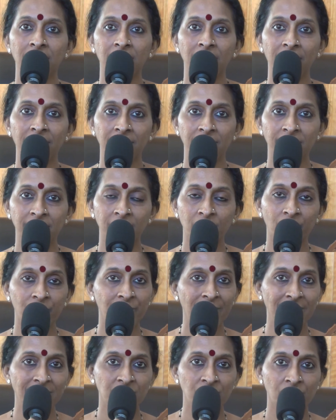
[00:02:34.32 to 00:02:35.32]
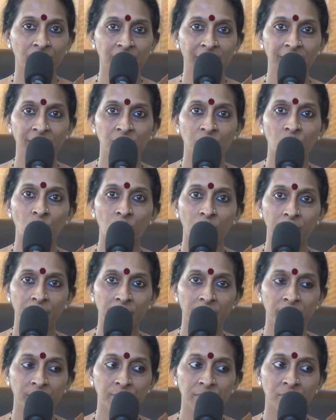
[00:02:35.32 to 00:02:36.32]
anything of that sort at
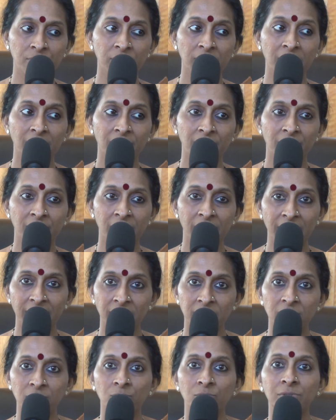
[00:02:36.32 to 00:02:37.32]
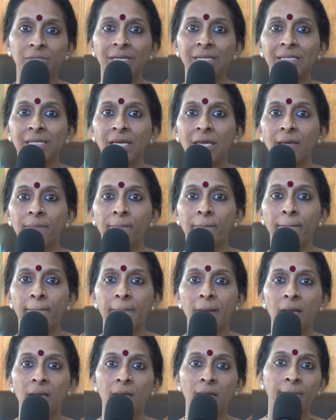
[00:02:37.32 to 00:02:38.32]
home. It was only a radio that came
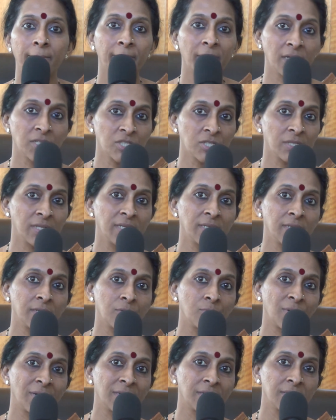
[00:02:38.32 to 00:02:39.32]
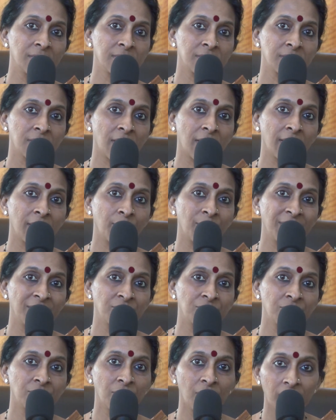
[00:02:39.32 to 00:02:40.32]
much later once I
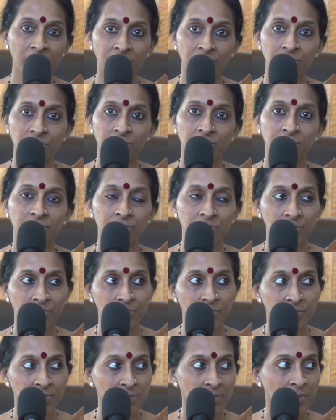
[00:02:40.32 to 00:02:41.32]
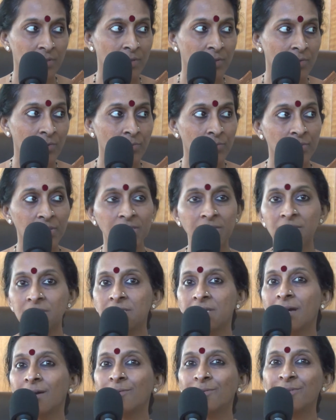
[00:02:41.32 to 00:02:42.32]
went to college. So it was only the
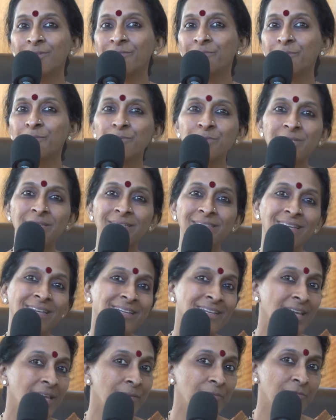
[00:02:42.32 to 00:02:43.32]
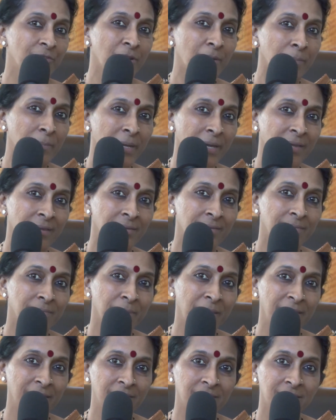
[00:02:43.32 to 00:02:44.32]
sound of music that came from my
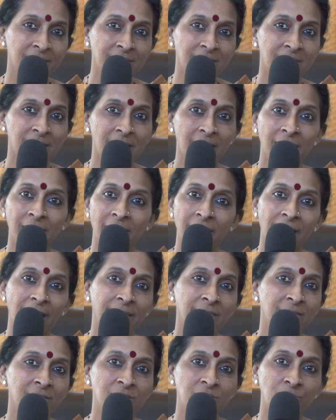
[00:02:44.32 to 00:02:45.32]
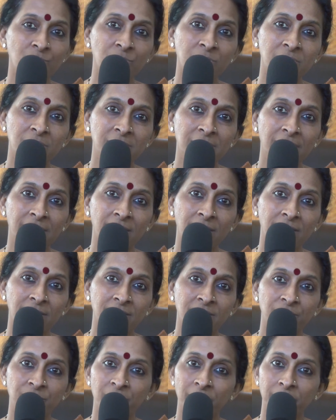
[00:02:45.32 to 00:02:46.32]
parents and the students that
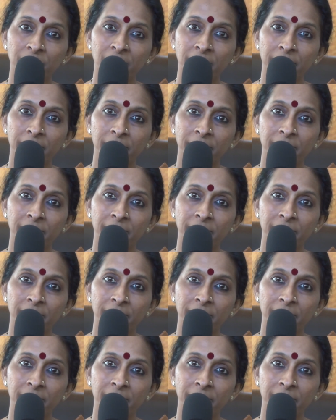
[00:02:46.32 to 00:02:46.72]
learned from them.